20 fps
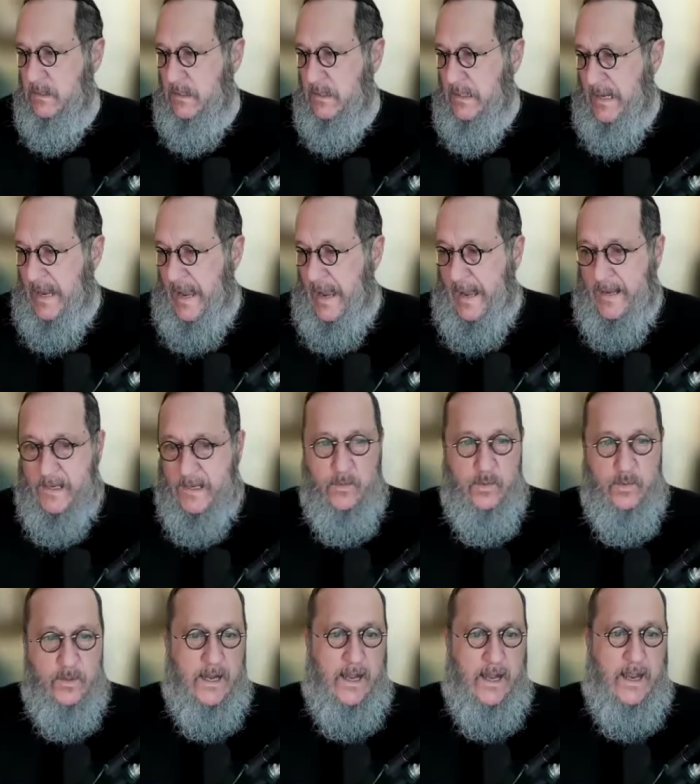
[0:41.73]

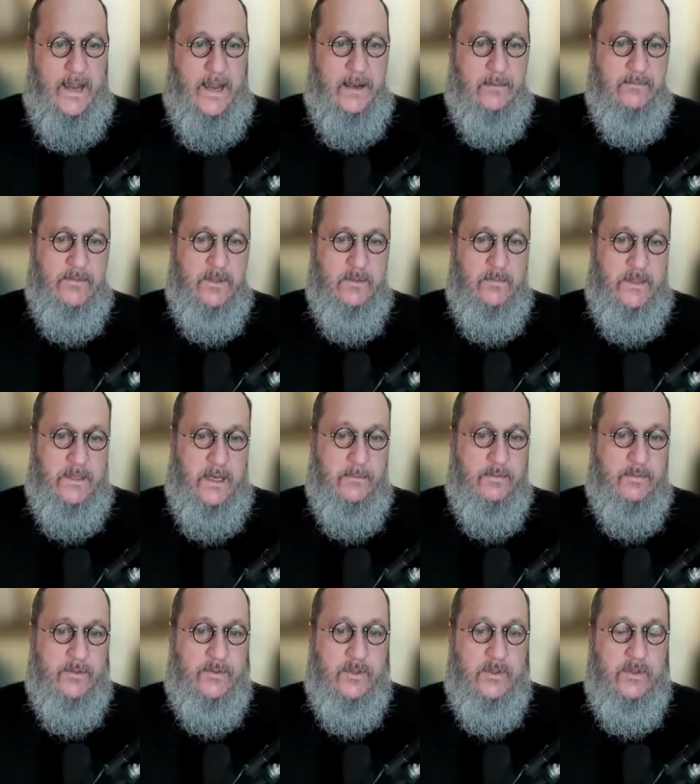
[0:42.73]
inadequate I am to be
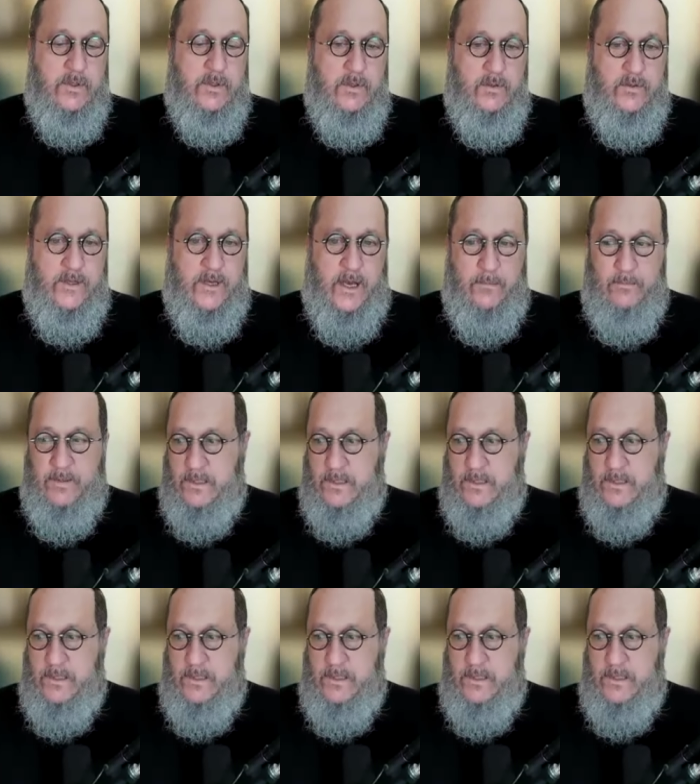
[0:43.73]
able to do that.